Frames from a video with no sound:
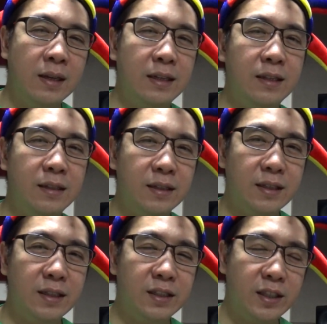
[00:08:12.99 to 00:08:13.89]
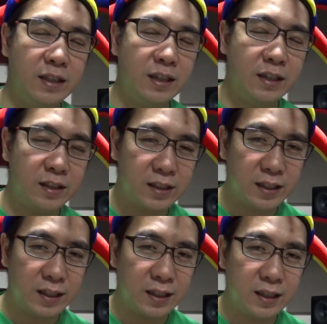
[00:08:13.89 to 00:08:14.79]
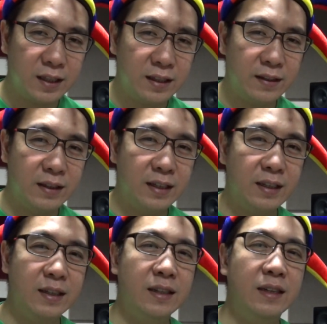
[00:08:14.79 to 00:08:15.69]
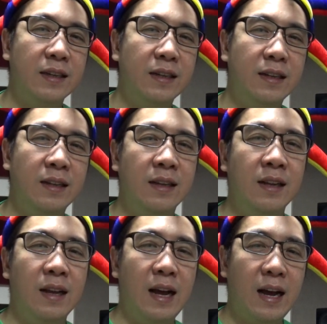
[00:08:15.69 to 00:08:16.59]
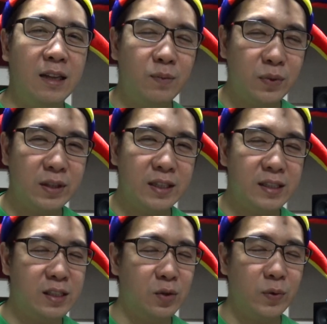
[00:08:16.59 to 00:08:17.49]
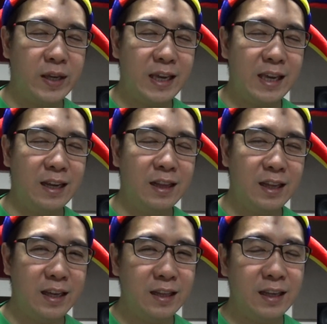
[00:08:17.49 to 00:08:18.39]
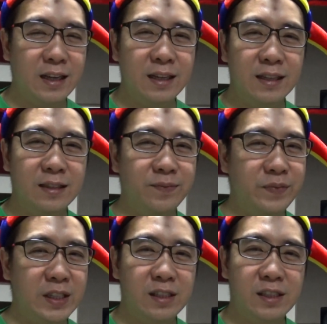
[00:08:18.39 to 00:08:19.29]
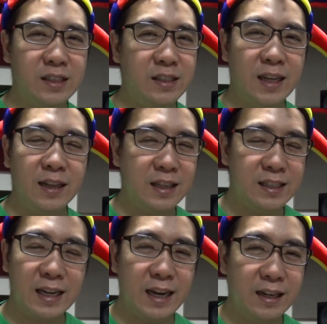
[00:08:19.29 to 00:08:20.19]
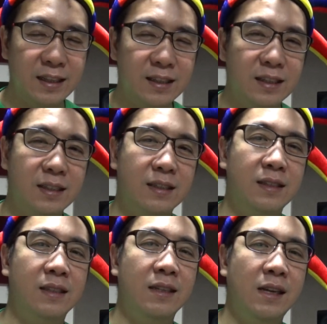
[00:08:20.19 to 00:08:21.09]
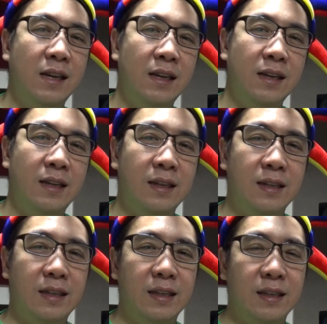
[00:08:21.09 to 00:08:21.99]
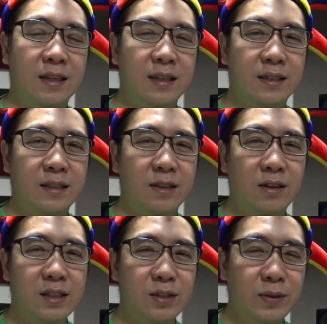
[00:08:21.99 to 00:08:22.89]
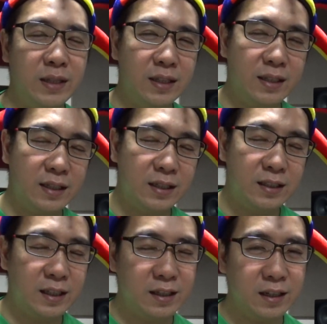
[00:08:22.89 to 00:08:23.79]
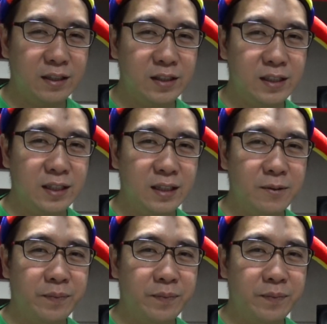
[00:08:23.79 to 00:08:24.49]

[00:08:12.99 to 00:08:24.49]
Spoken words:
In the Schiit Yggdrasil, the output is squeaky clean and it's just deadly silent. And also in the Schiit Yggdrasil,